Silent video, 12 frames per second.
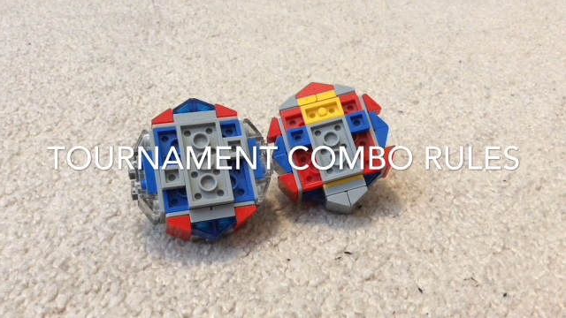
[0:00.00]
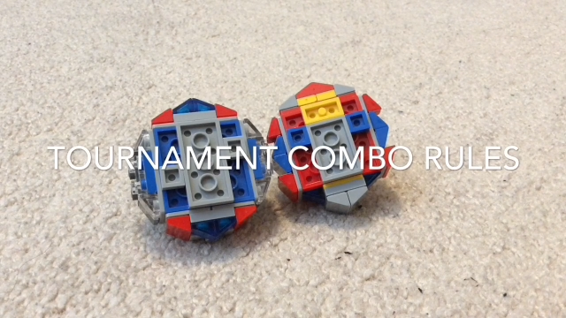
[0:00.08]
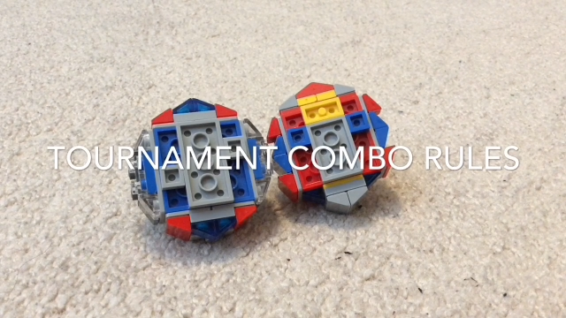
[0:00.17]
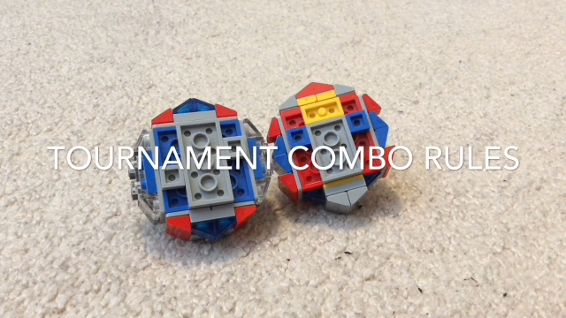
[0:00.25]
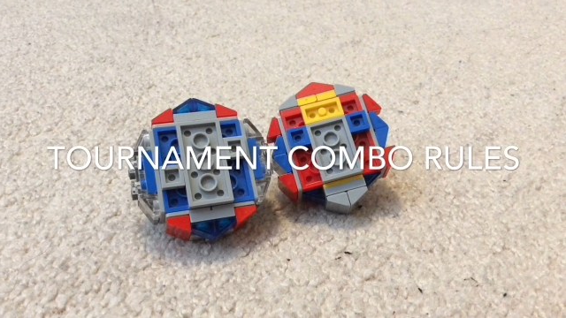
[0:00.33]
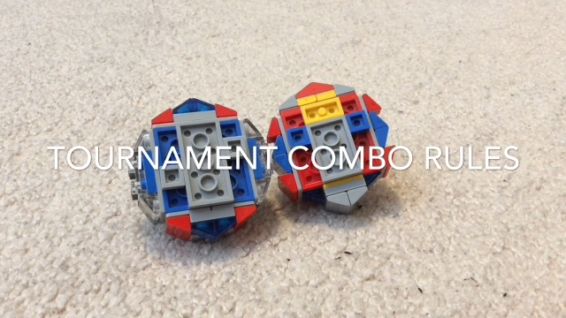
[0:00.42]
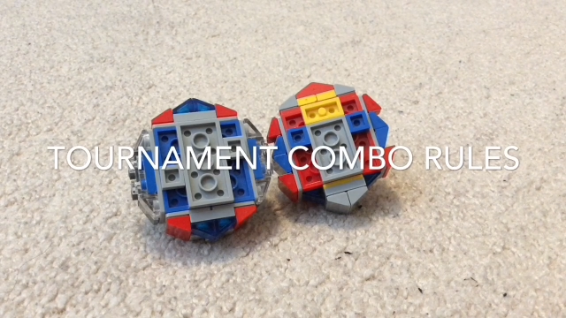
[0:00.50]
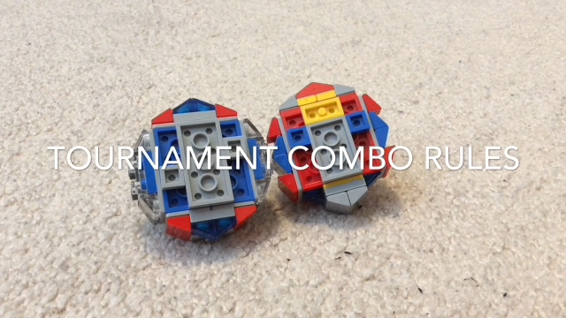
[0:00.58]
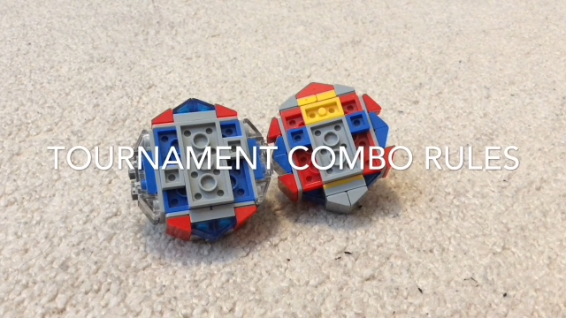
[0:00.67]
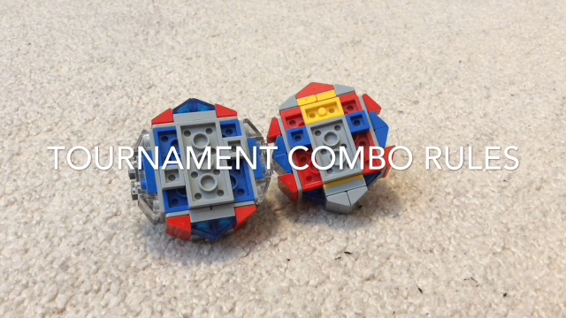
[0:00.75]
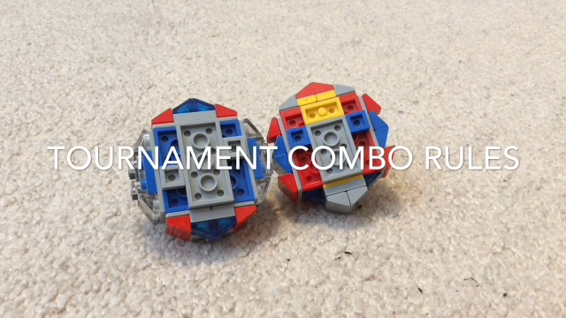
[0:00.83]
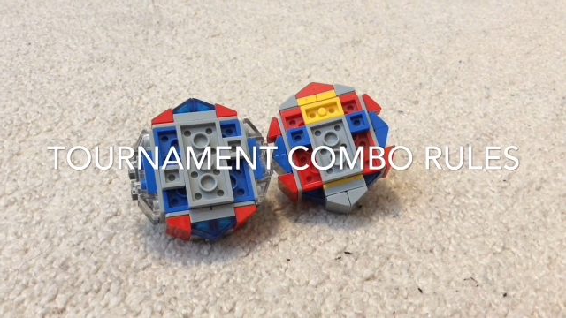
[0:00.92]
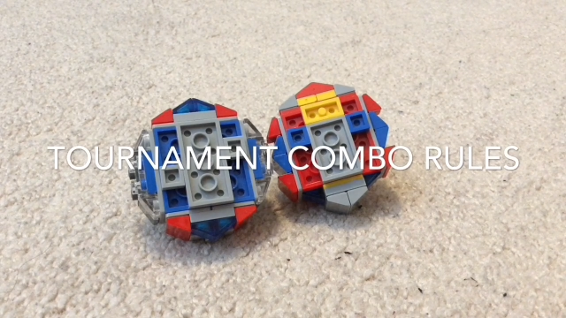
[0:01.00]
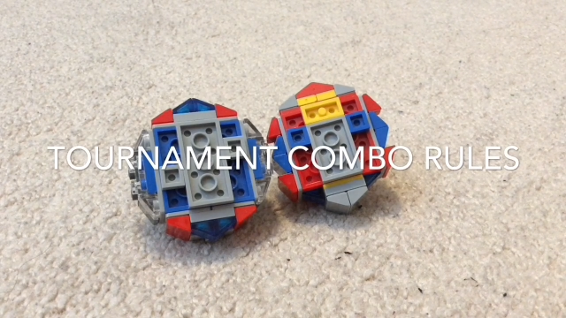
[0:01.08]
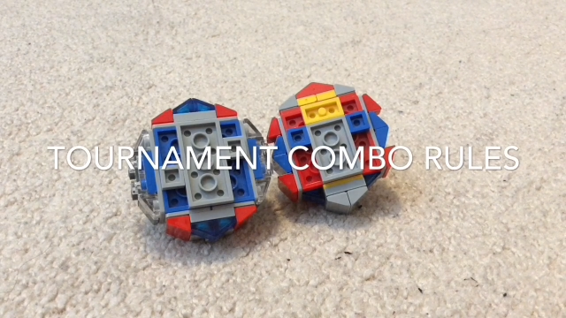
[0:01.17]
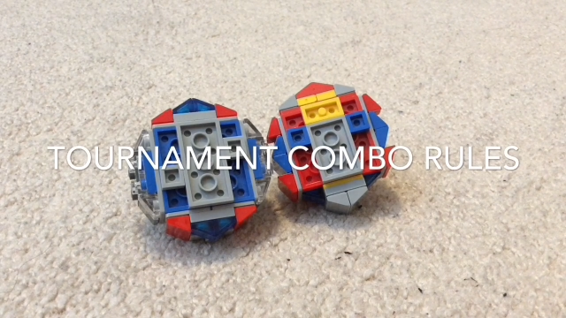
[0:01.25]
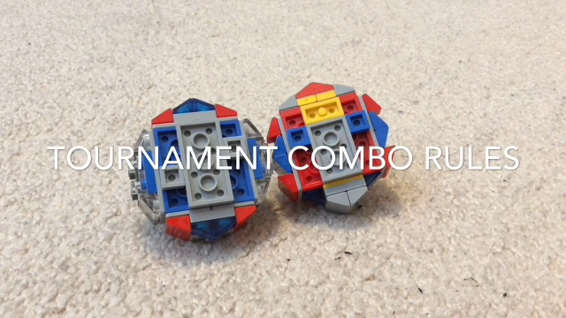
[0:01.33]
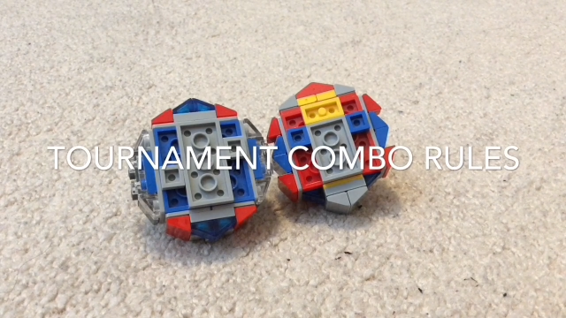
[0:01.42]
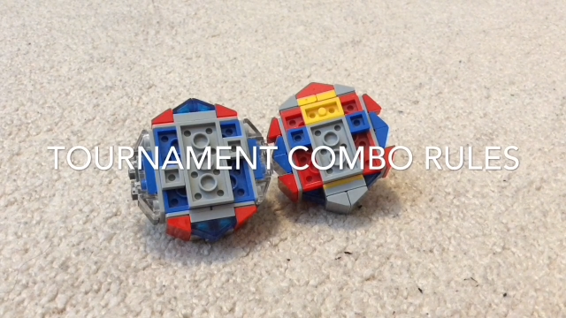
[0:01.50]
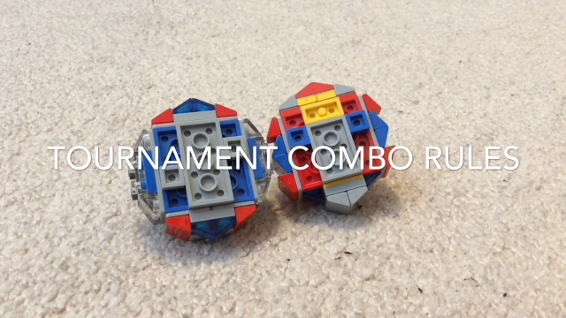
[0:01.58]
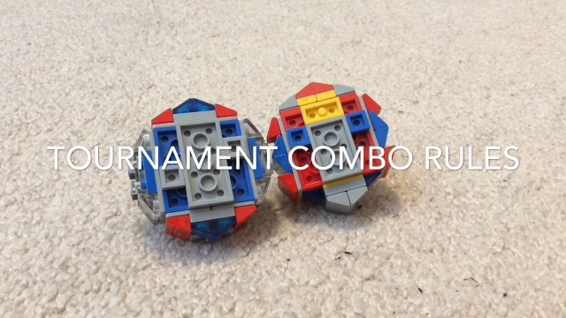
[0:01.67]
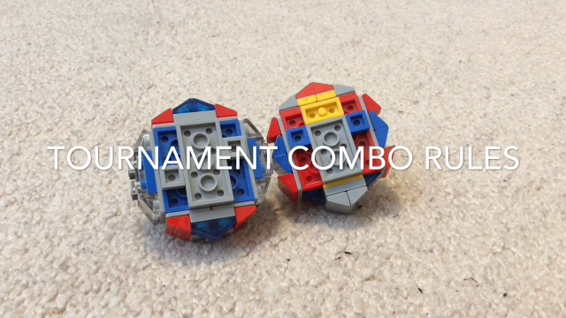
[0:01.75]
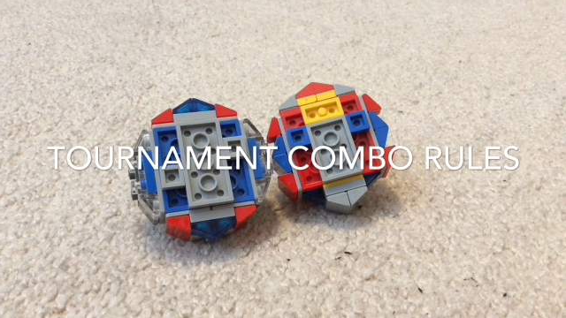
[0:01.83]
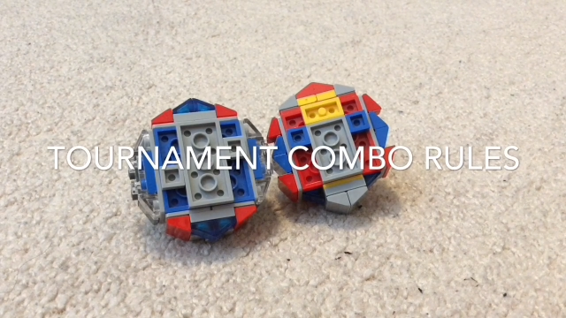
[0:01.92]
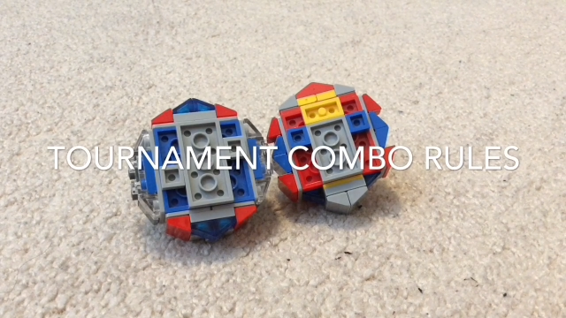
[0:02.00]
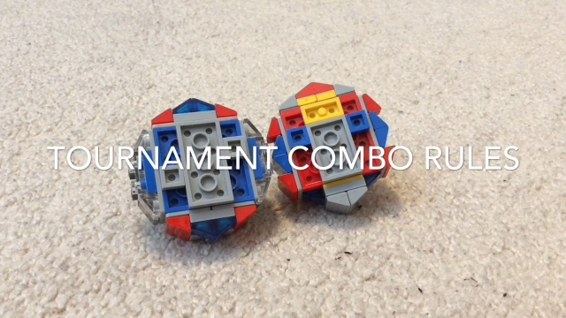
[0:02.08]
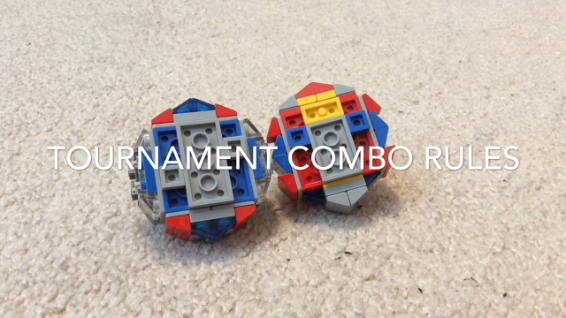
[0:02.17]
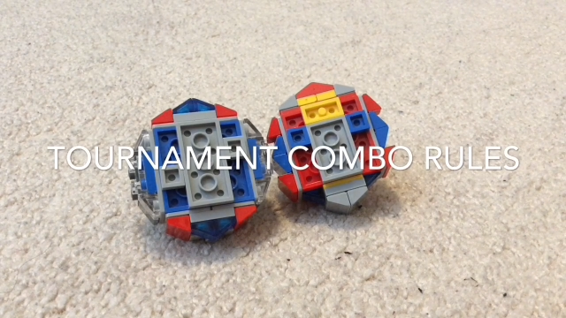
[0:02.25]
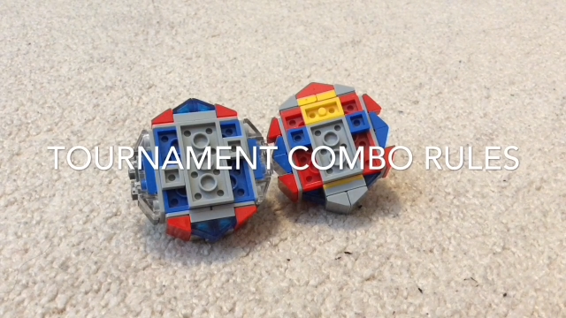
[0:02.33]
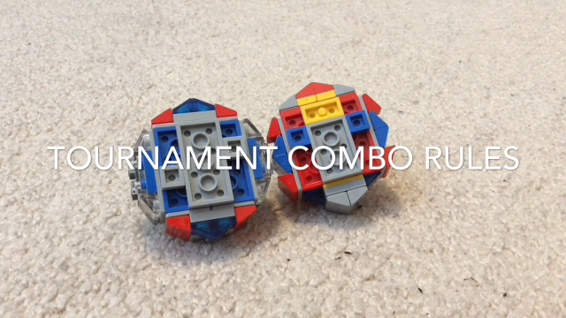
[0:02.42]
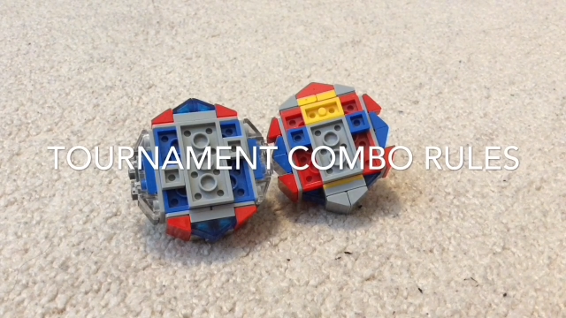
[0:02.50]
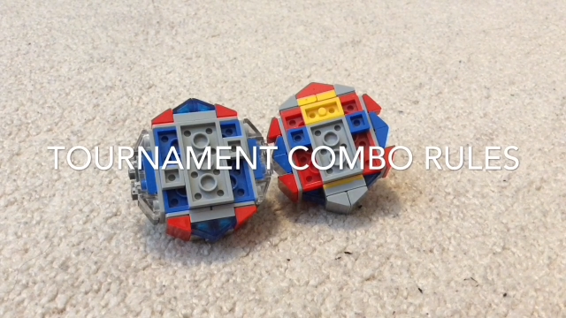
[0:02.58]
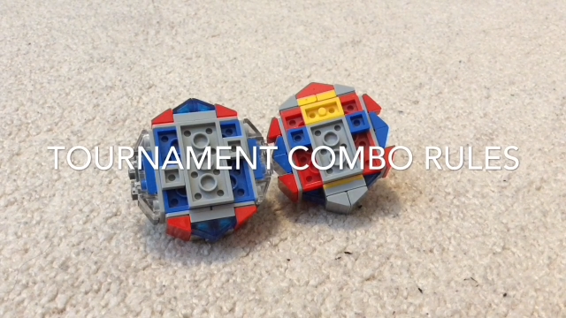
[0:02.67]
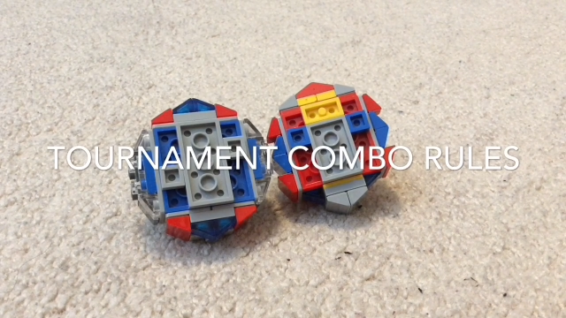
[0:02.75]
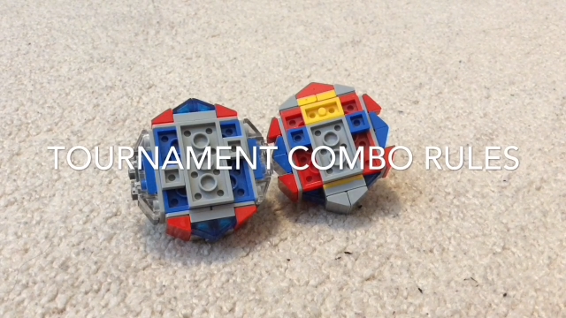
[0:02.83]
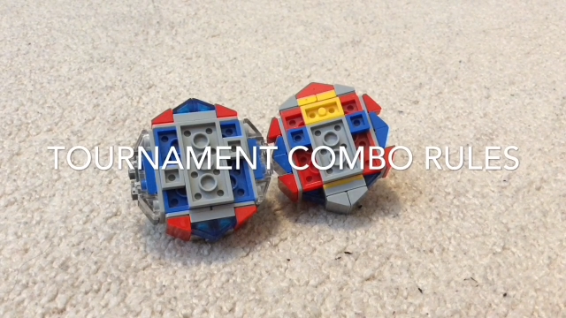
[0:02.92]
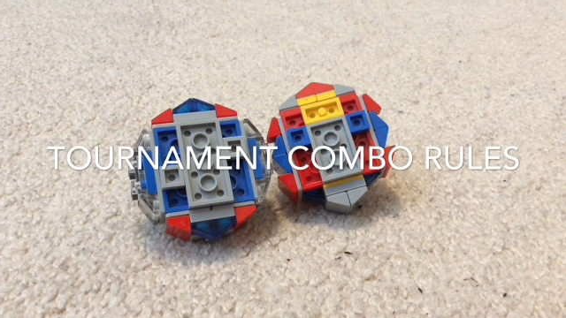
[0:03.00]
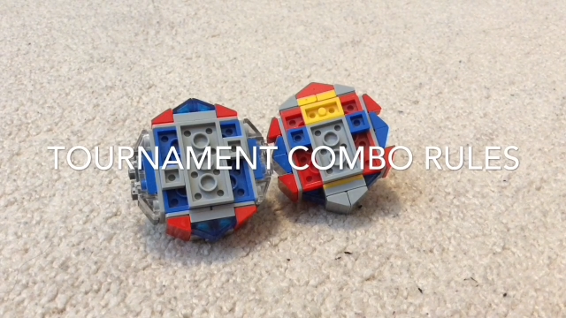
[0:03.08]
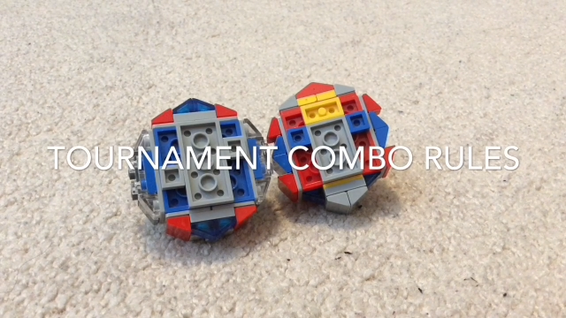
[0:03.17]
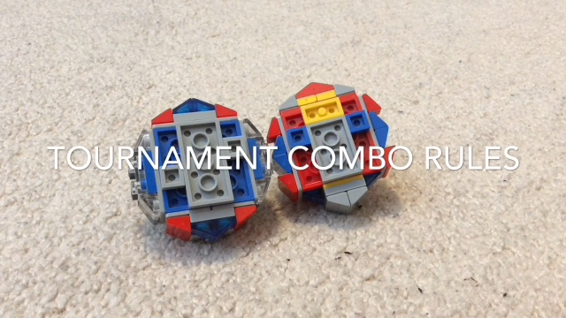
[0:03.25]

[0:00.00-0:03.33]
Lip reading: (no speaker visible)